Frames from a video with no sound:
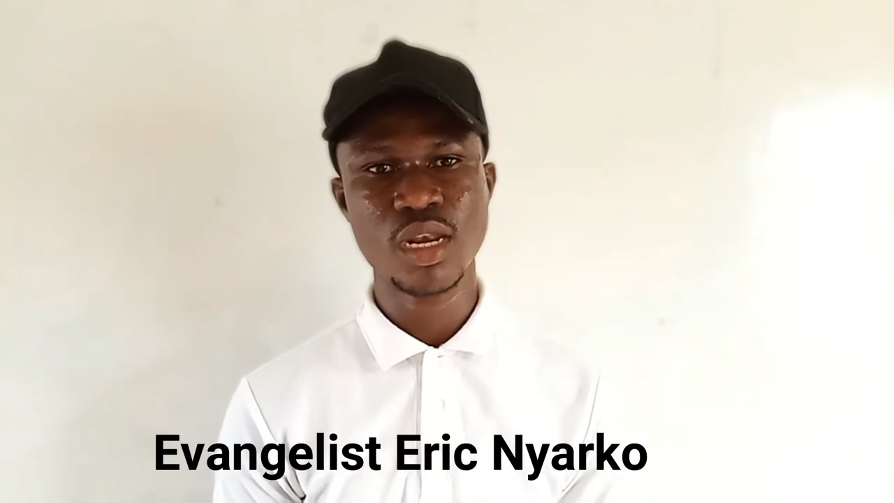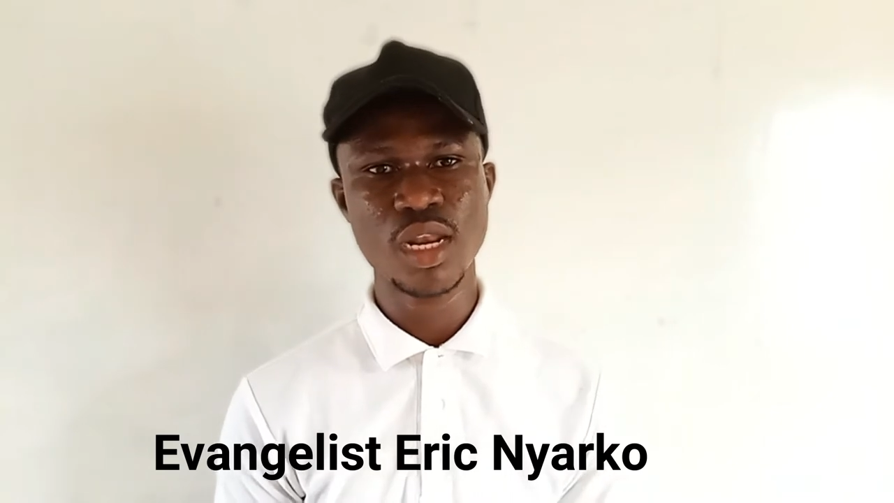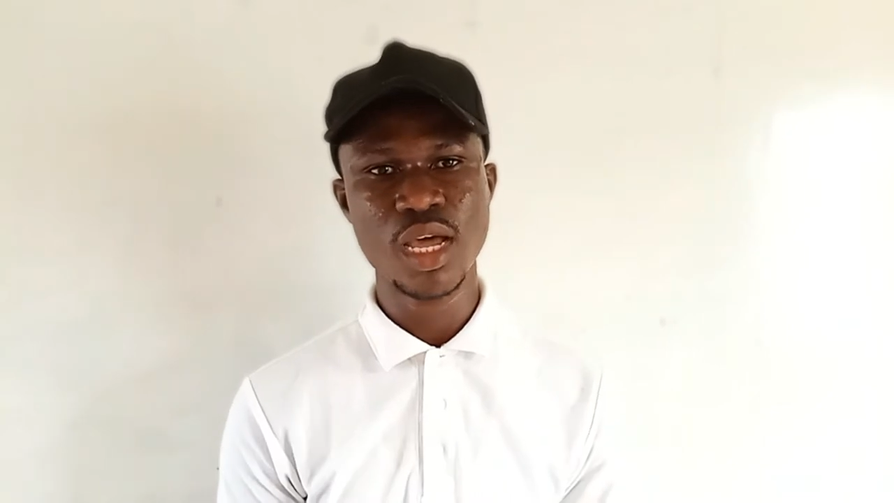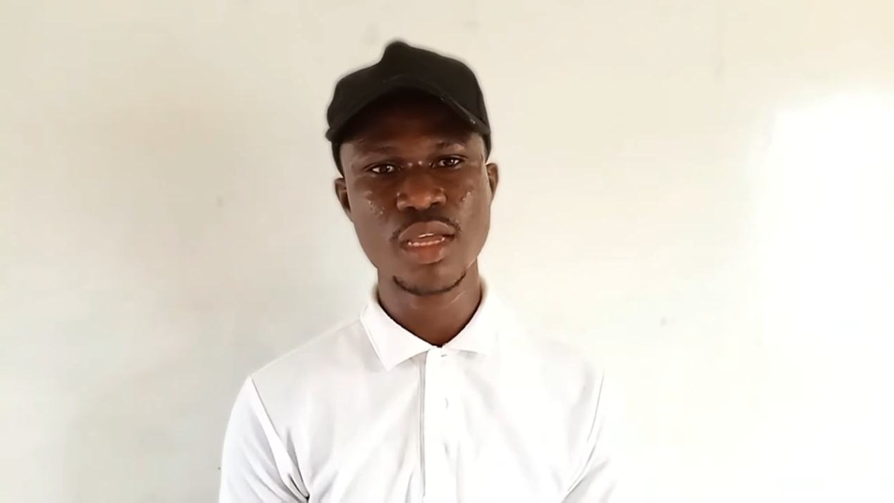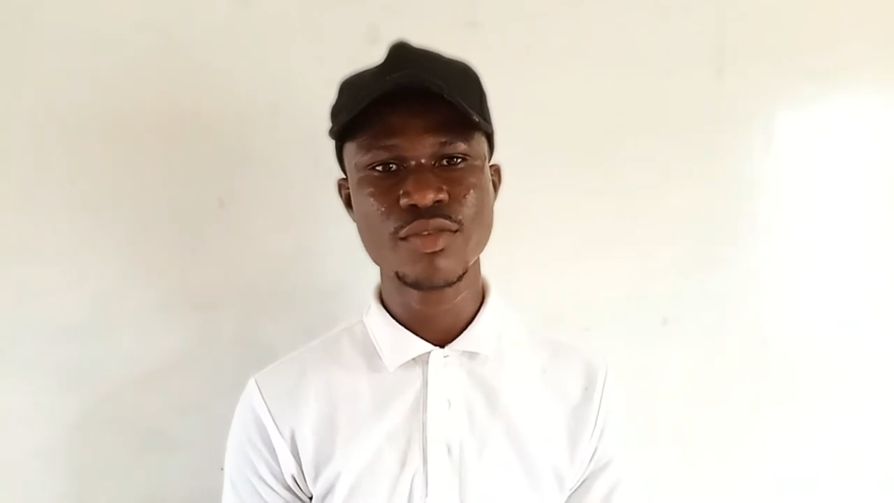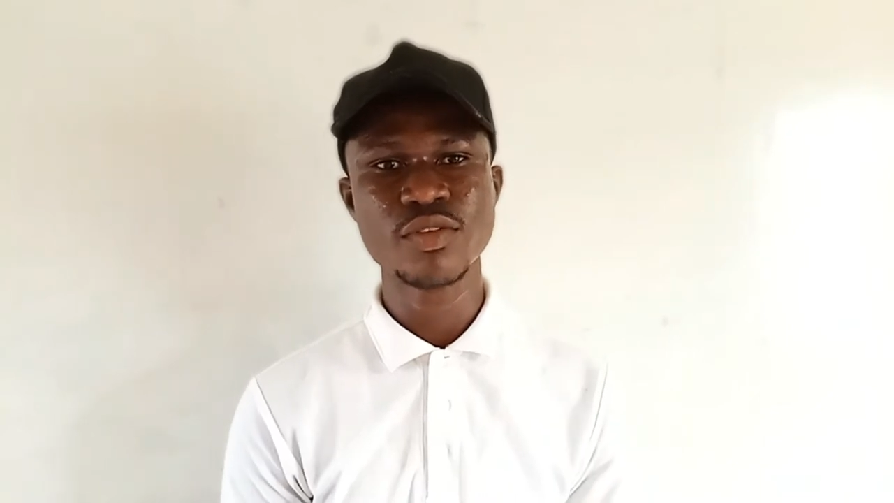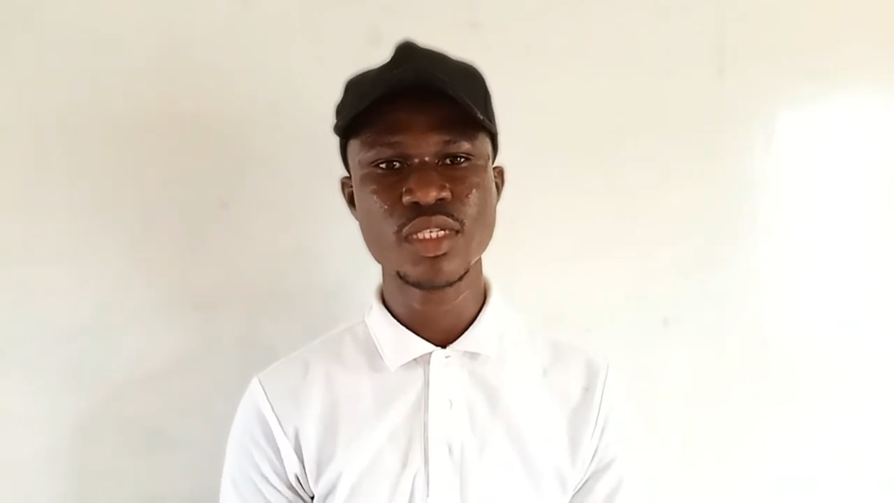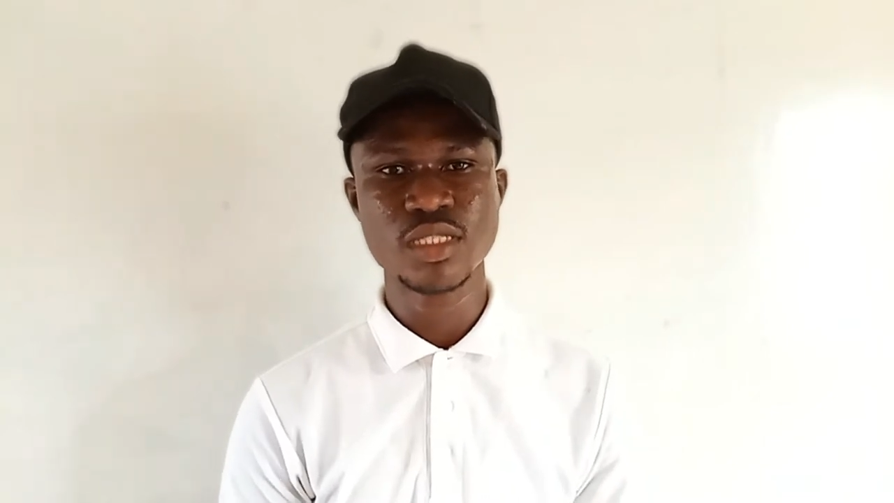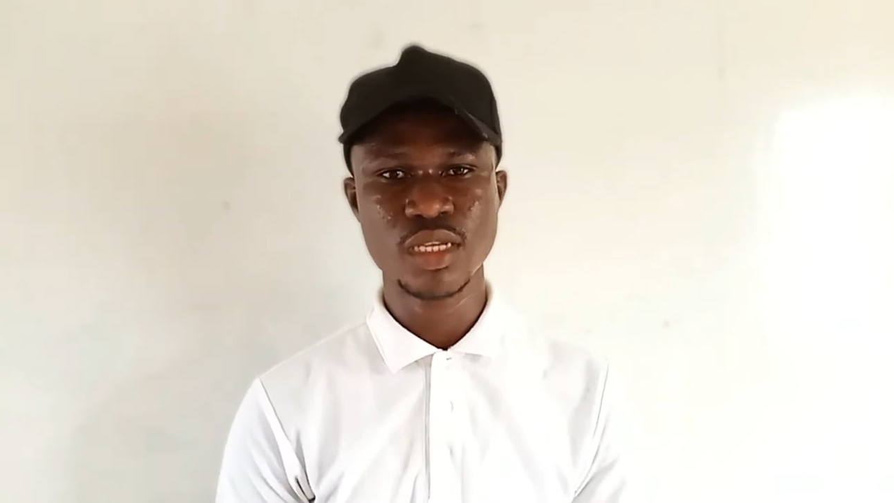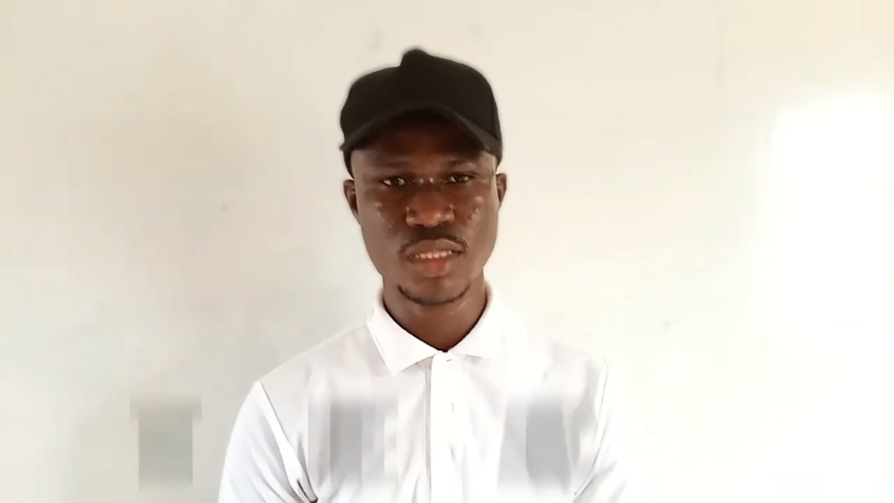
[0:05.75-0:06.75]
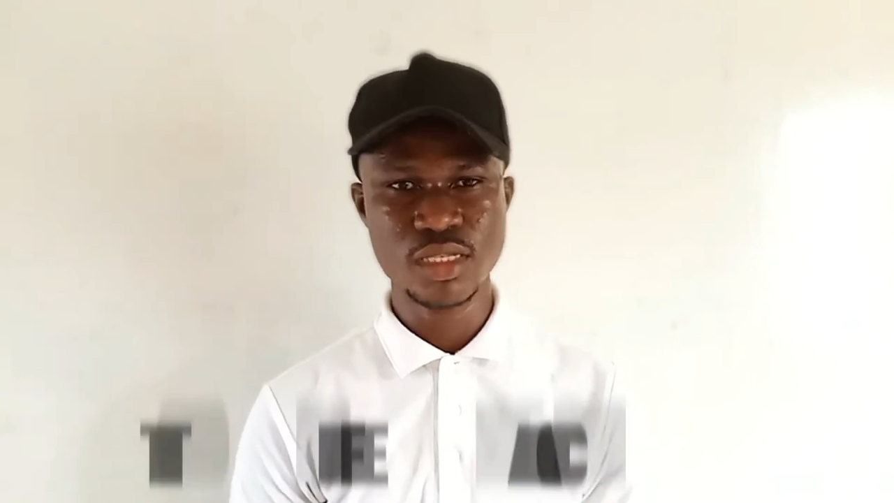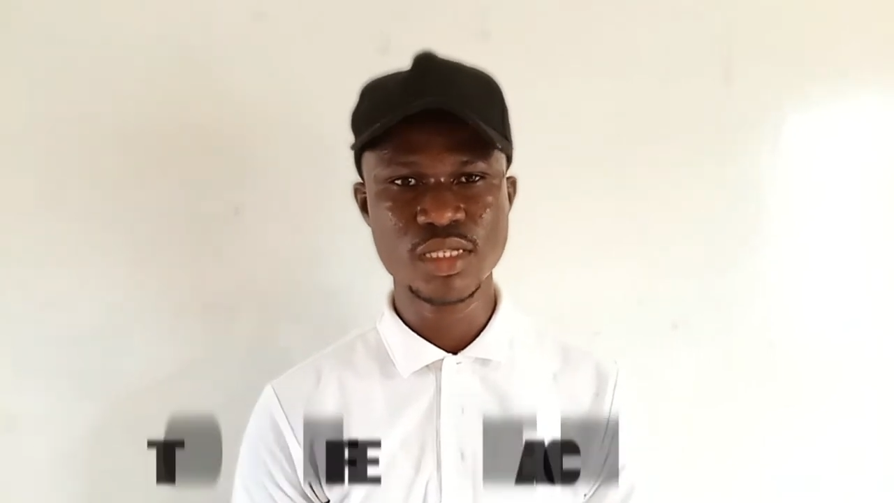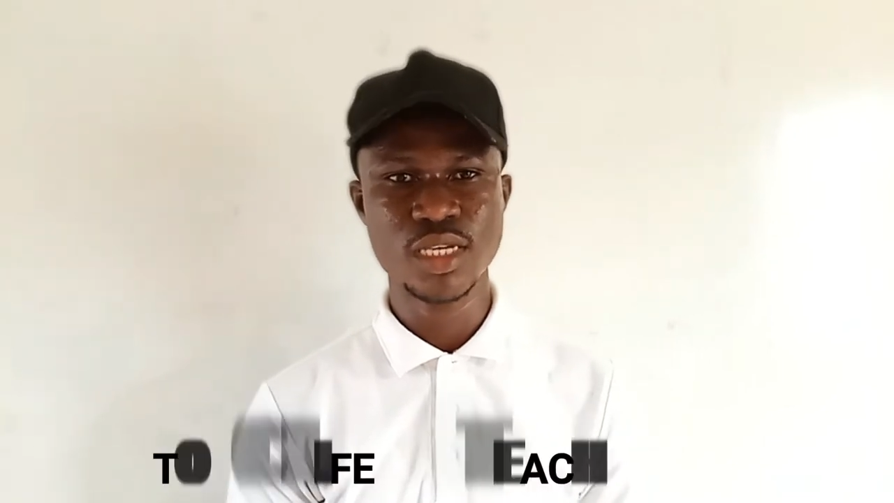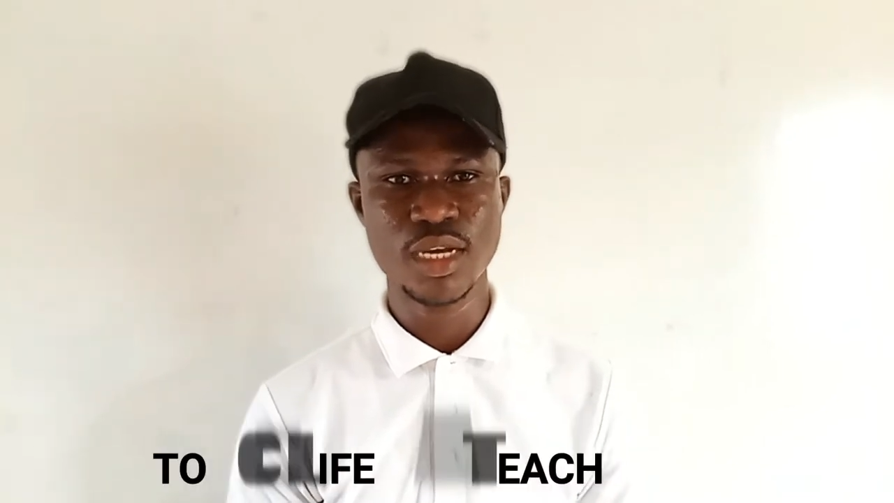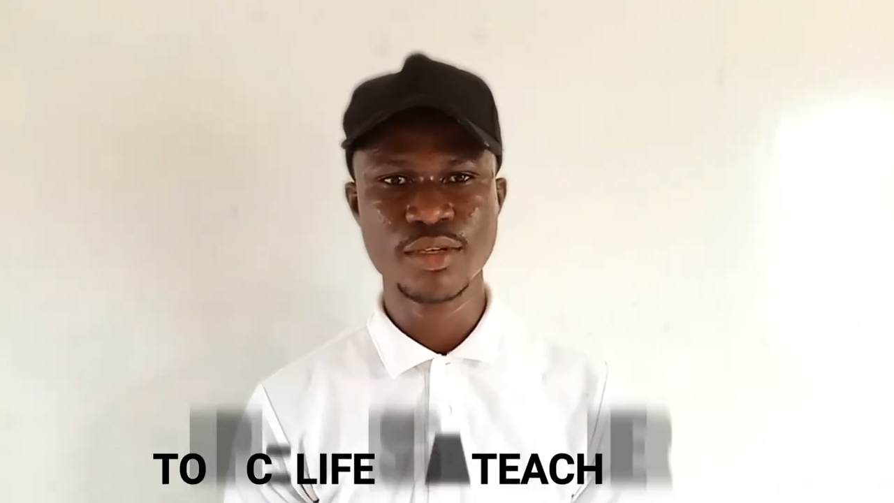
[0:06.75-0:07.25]
Life is a
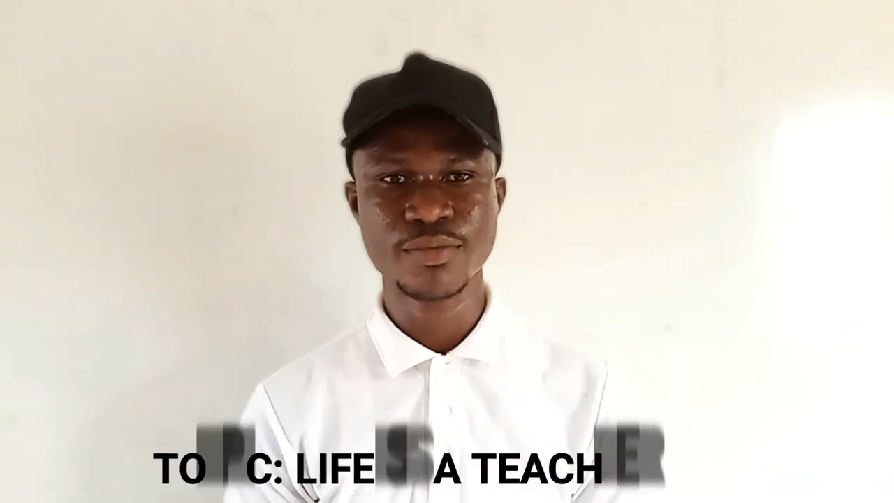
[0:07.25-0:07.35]
Teacher.